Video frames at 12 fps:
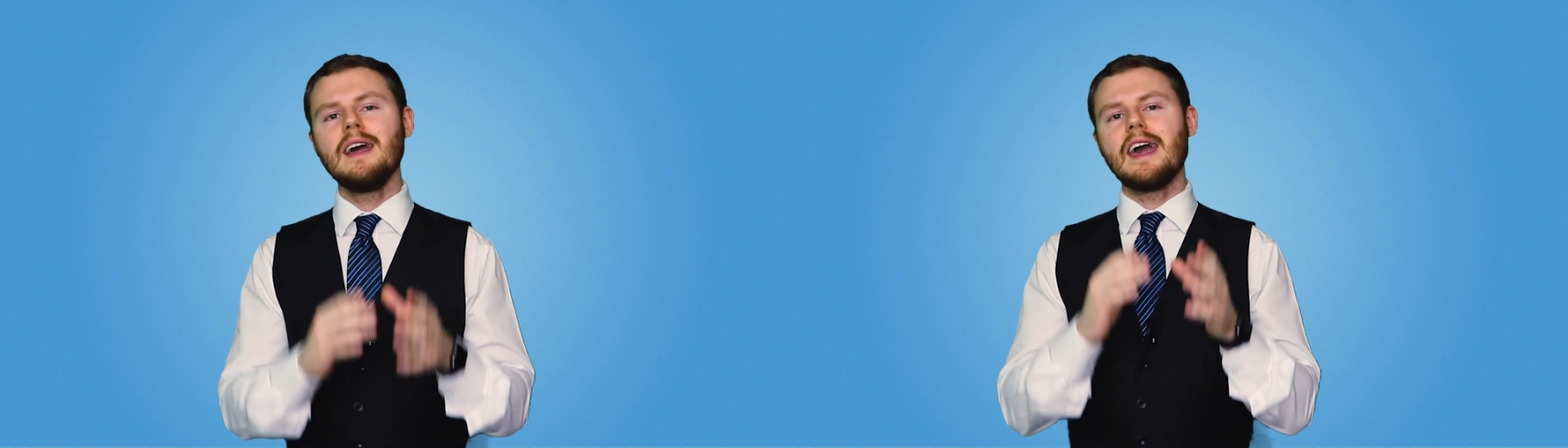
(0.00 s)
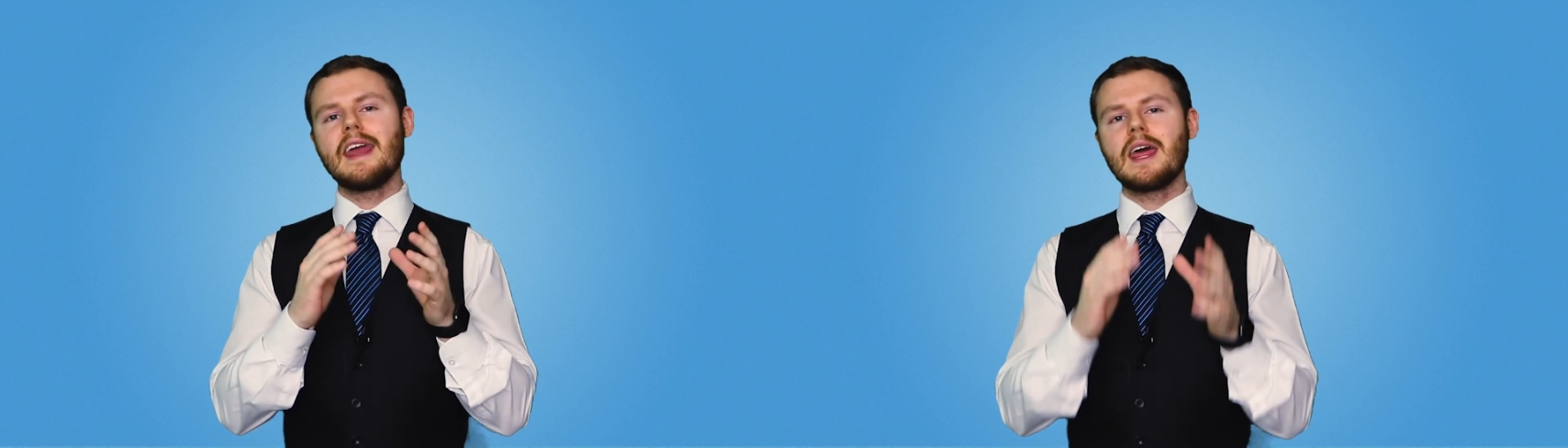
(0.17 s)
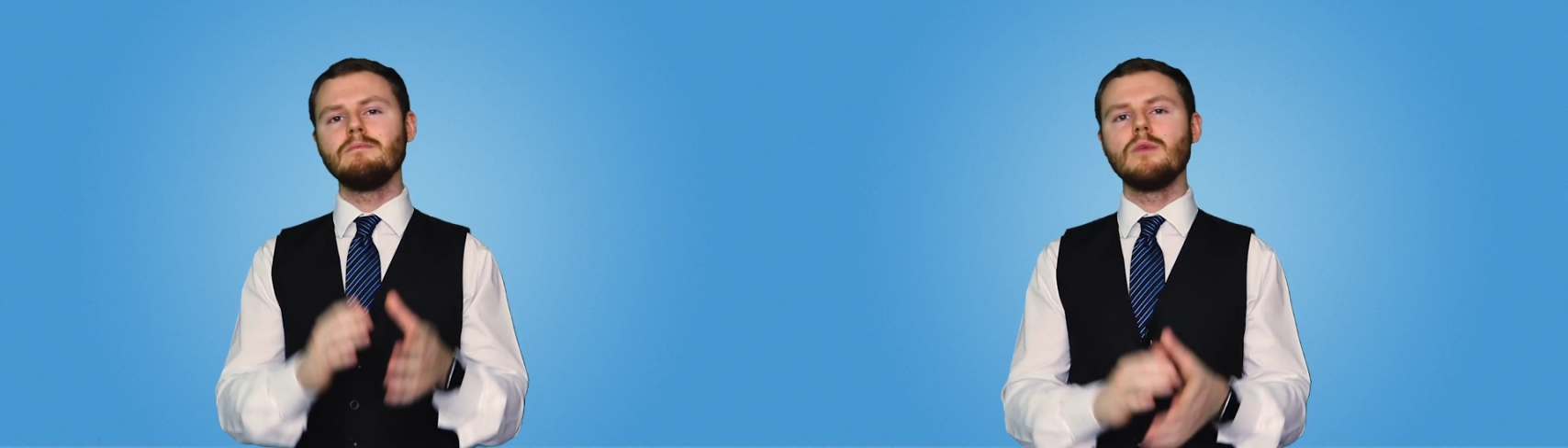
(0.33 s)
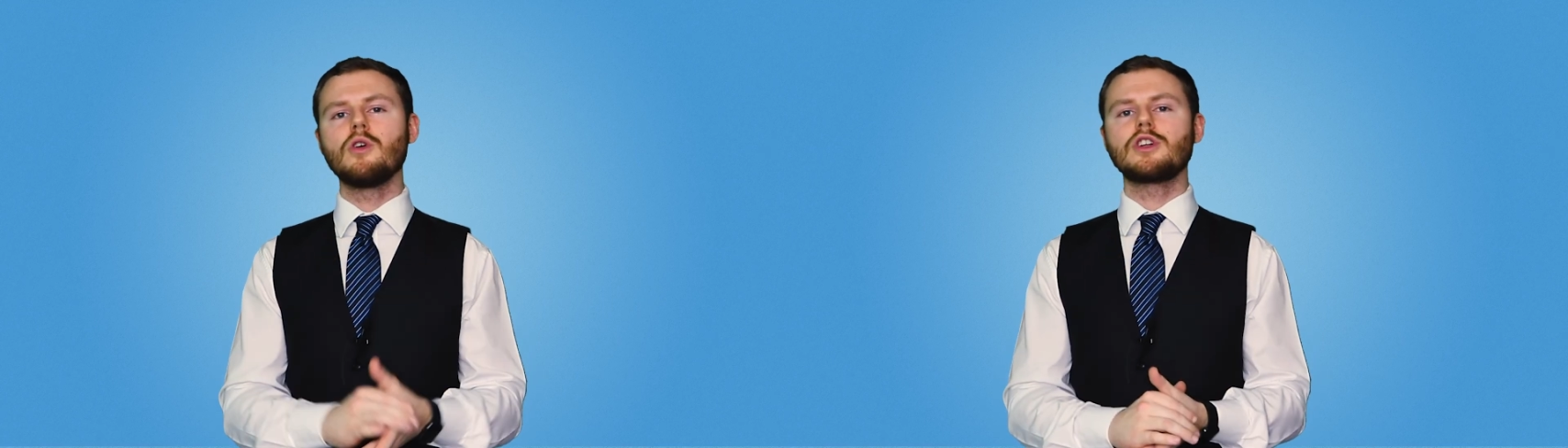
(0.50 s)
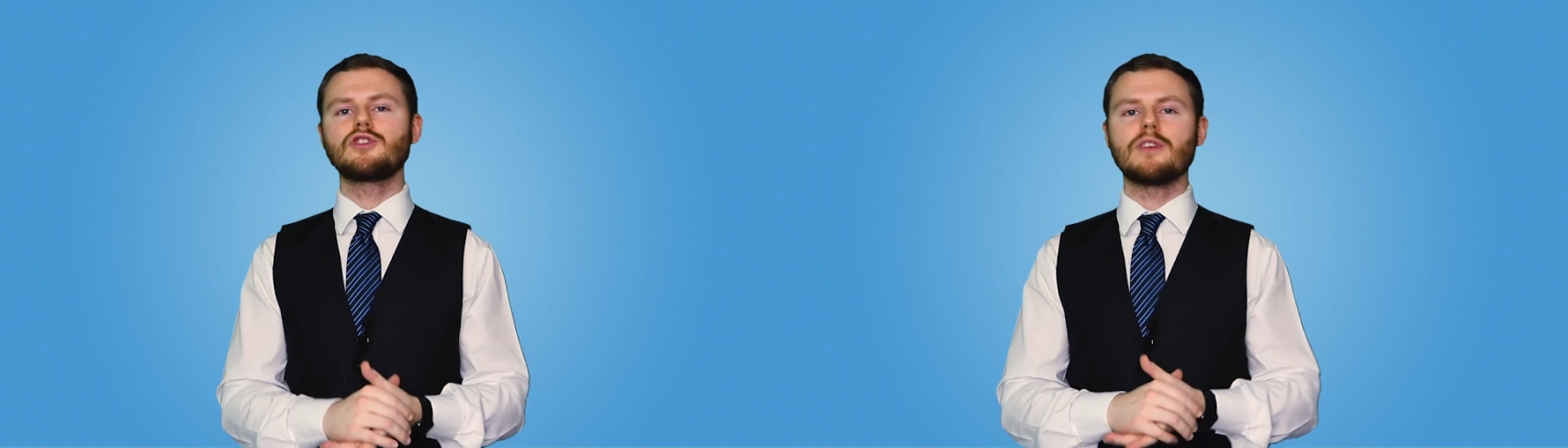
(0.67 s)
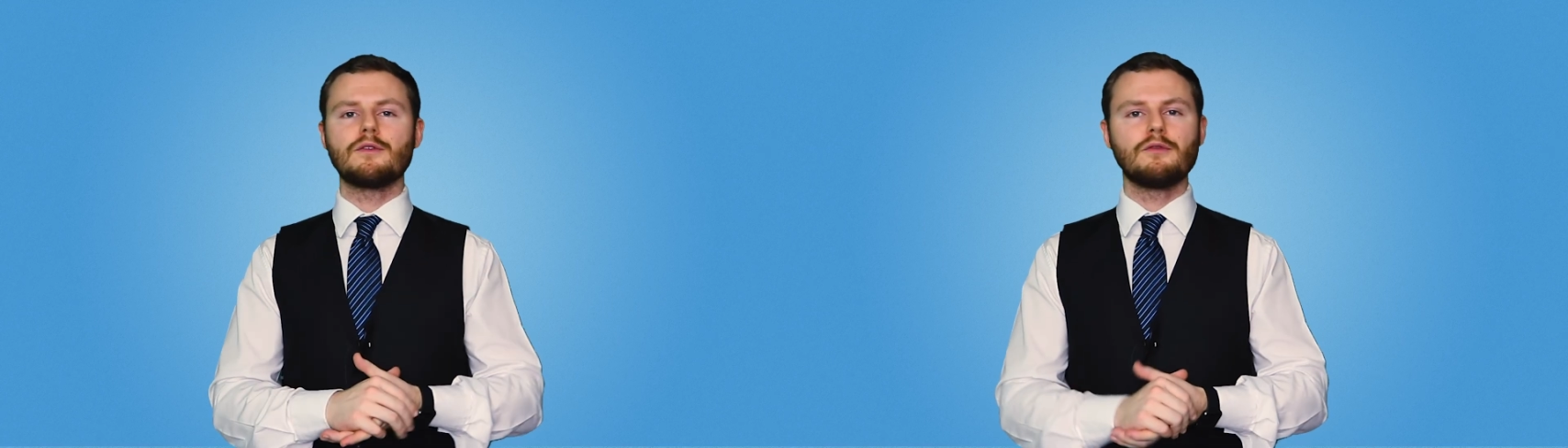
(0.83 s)
in a more
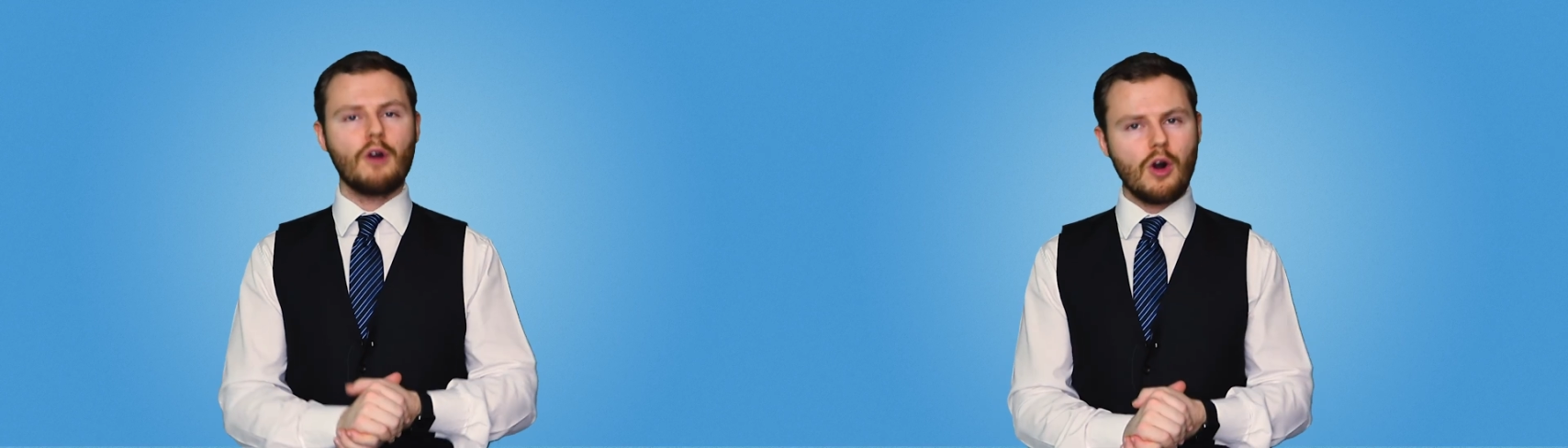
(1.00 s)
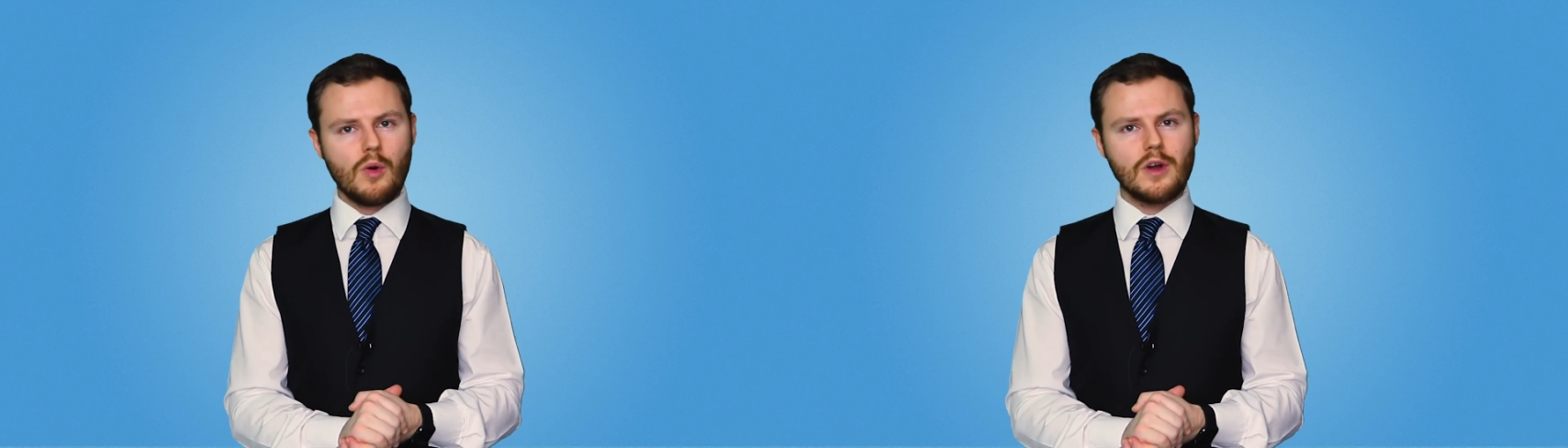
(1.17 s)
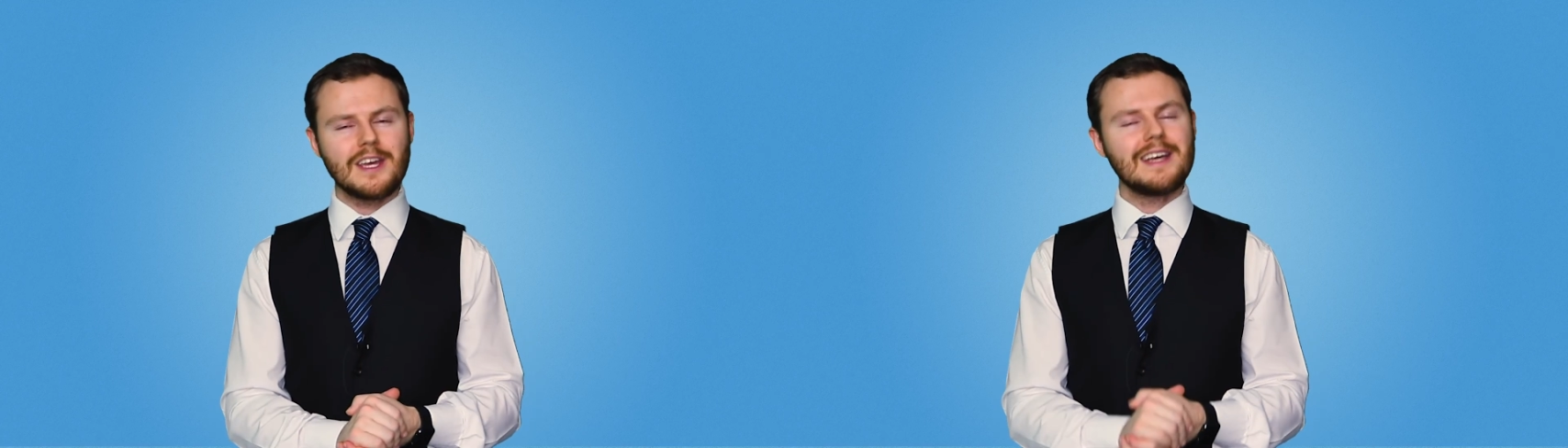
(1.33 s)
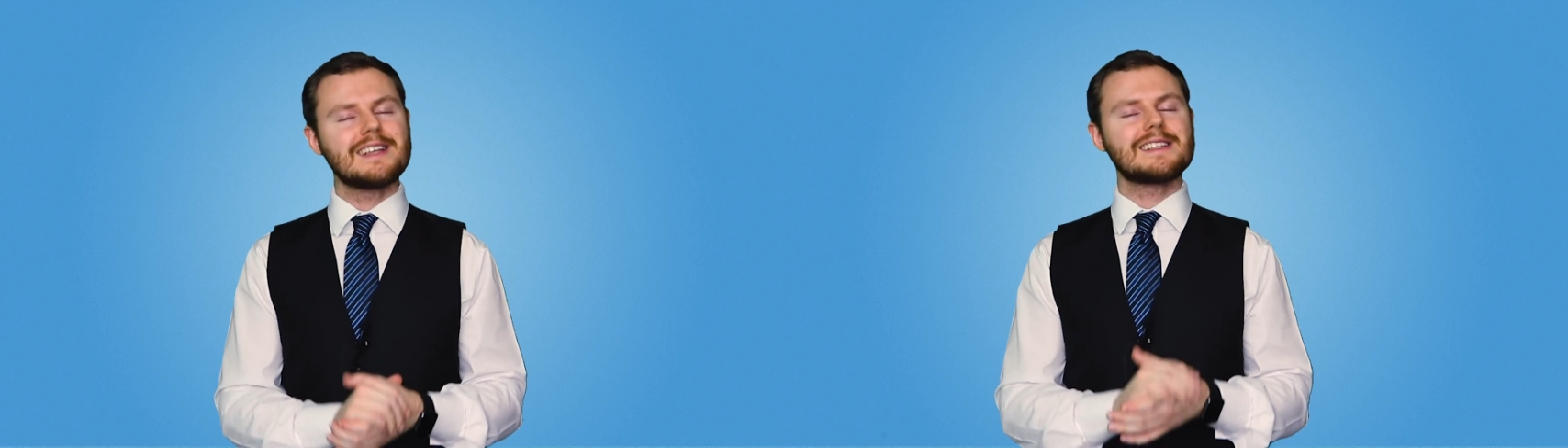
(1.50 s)
straightforward,